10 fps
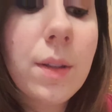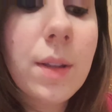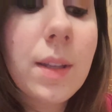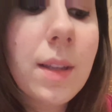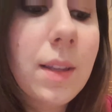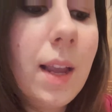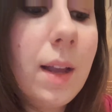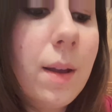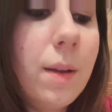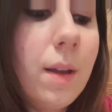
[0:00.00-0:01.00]
So this is like
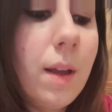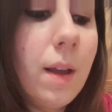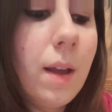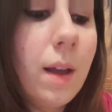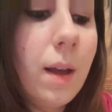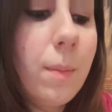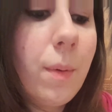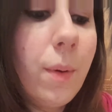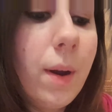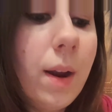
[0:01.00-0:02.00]
a a
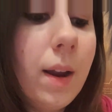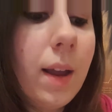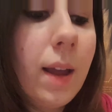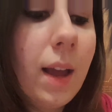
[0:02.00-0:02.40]
more